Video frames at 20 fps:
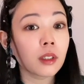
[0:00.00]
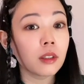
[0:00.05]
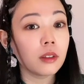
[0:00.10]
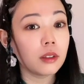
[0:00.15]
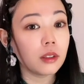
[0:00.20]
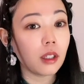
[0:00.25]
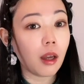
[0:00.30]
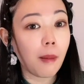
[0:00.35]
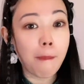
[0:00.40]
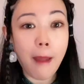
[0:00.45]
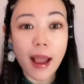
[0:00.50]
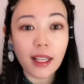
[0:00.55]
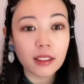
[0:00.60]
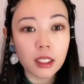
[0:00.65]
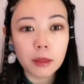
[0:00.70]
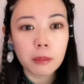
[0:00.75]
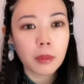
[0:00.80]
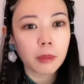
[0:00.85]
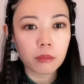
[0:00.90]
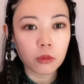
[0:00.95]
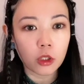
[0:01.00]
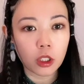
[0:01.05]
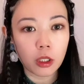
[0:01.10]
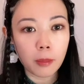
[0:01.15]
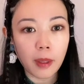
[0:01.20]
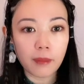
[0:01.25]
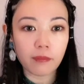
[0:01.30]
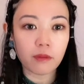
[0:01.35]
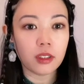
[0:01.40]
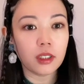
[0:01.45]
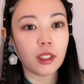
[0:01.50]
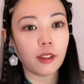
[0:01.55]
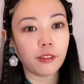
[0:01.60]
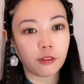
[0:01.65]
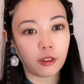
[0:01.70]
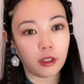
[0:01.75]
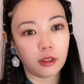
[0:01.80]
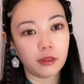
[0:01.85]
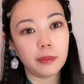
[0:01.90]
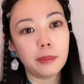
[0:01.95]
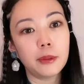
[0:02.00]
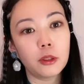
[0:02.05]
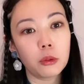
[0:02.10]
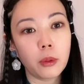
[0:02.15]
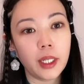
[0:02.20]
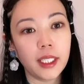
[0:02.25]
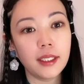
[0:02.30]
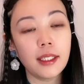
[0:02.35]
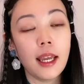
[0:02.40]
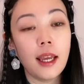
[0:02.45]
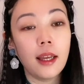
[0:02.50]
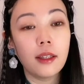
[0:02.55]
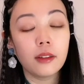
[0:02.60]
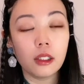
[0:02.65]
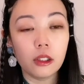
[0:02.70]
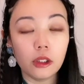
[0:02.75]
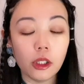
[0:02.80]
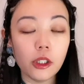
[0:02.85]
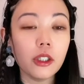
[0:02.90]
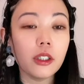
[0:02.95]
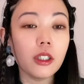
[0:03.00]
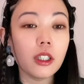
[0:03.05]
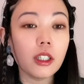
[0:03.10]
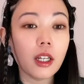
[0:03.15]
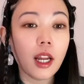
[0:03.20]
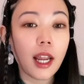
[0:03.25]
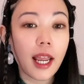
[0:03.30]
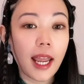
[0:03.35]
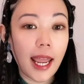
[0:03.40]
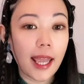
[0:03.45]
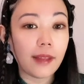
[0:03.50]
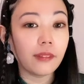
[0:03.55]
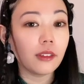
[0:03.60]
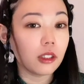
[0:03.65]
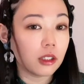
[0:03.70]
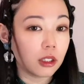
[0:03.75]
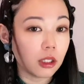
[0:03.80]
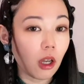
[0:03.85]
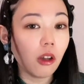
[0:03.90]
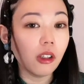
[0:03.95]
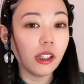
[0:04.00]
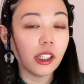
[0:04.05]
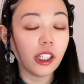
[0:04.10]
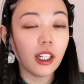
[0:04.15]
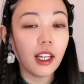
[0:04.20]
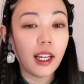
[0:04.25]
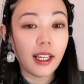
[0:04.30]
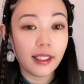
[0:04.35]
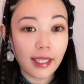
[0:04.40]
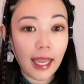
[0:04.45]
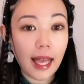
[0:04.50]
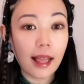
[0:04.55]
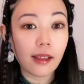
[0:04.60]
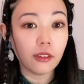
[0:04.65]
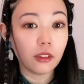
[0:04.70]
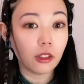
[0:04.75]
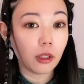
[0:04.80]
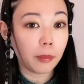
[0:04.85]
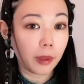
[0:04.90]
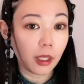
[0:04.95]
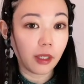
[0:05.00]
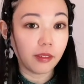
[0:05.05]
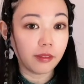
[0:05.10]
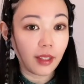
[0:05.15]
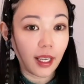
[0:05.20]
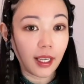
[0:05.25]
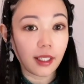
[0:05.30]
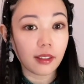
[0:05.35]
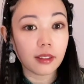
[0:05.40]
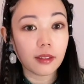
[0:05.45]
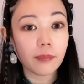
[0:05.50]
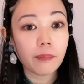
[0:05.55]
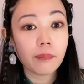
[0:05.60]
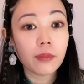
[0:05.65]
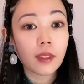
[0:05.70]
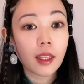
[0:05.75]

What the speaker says: So maximum 2 months difference between the lunar and the solar calendar birthdays.